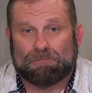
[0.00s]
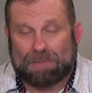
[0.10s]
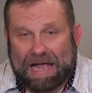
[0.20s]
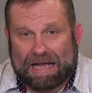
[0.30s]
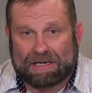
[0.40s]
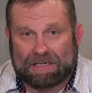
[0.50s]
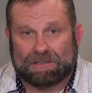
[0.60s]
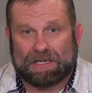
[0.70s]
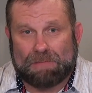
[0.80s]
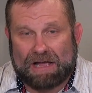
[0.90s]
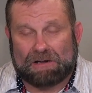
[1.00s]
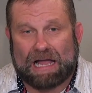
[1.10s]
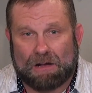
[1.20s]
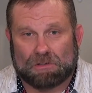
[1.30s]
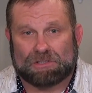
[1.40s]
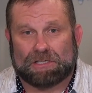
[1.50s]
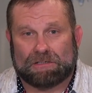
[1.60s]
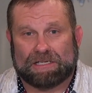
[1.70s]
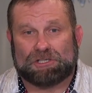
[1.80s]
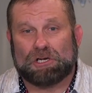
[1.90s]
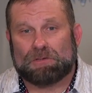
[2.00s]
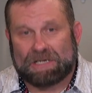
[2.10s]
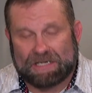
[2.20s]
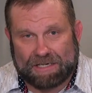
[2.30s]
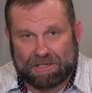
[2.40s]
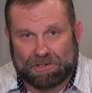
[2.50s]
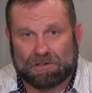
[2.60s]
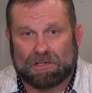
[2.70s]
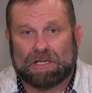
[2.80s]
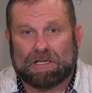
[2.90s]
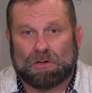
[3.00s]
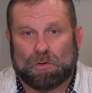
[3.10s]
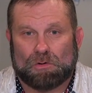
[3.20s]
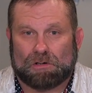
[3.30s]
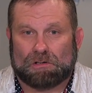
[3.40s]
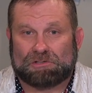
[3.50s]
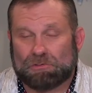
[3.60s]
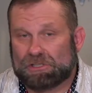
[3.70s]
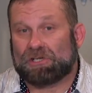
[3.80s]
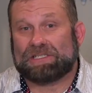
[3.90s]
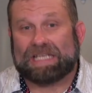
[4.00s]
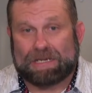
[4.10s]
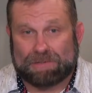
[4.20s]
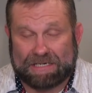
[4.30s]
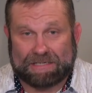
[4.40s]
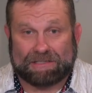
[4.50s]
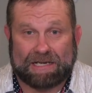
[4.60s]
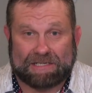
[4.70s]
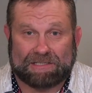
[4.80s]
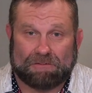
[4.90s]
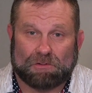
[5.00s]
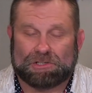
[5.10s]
back the amount of hours it took me to get here, or it's going to take me to get the next level?